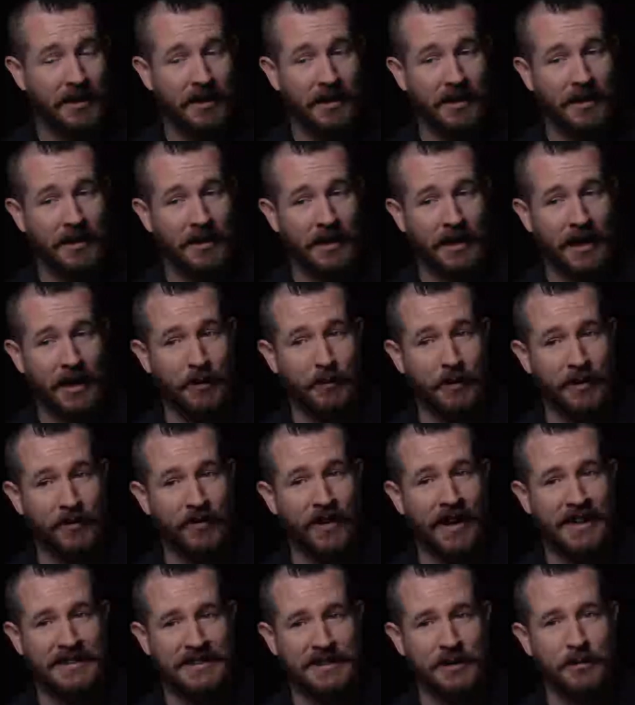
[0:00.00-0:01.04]
And we've
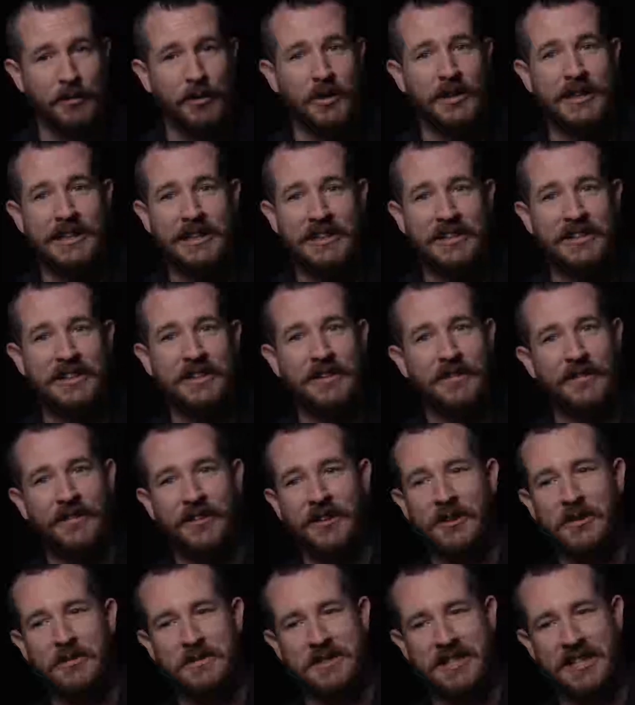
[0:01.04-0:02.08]
had some really good
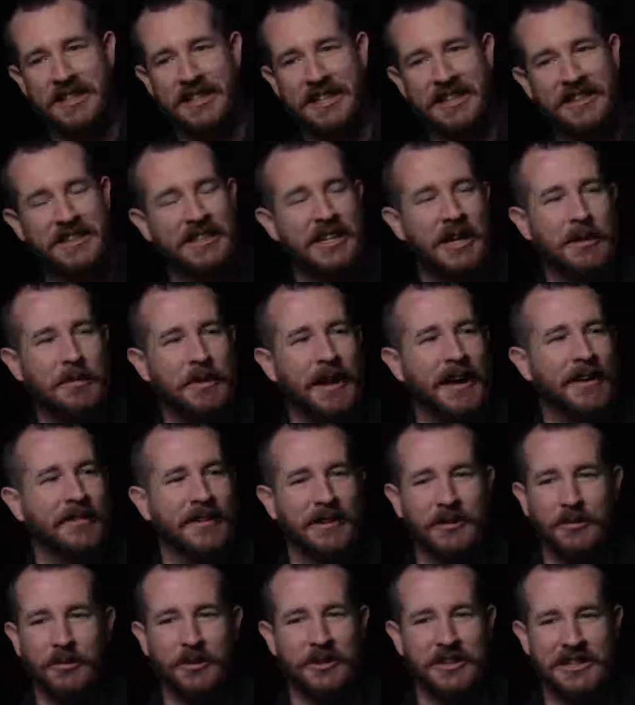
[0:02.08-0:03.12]
films that ended up
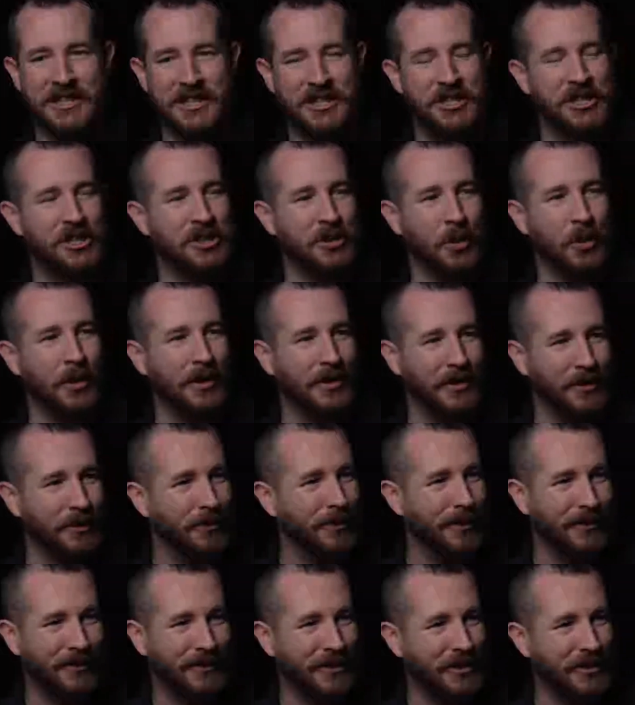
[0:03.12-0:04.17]
having really short
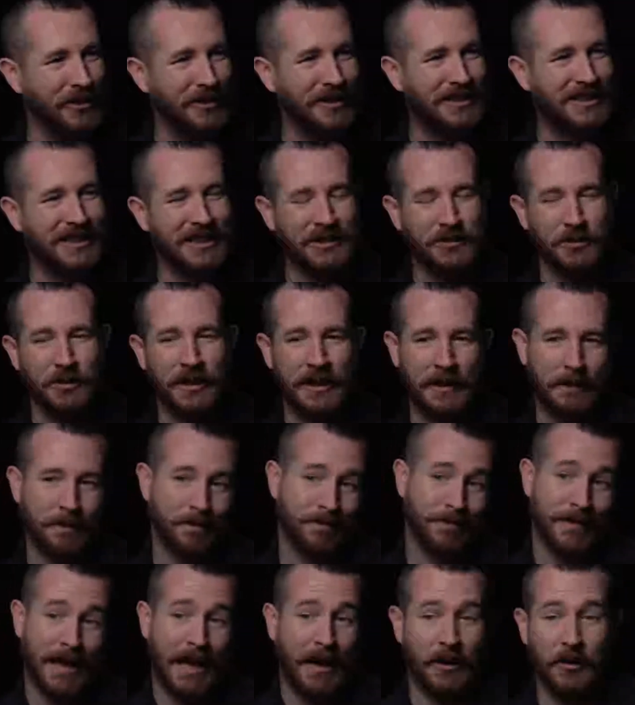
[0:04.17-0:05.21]
reviews because we're like,
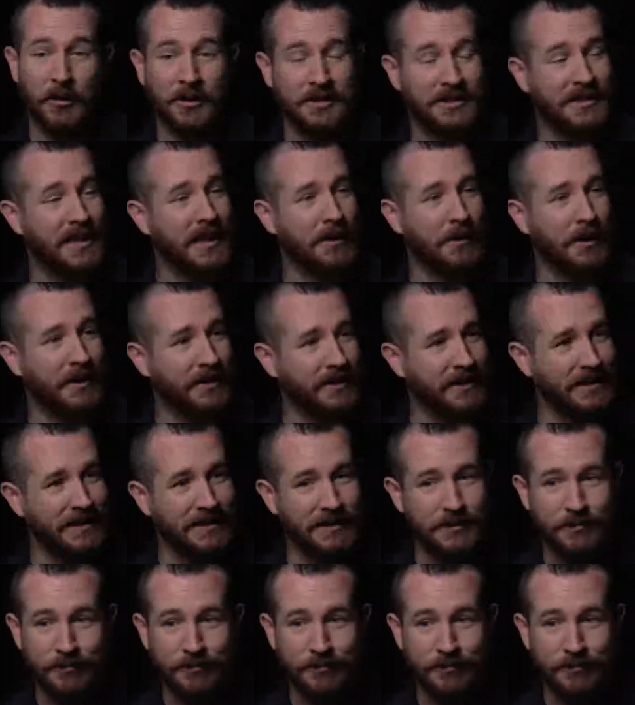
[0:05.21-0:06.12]
I don't know what to say about this.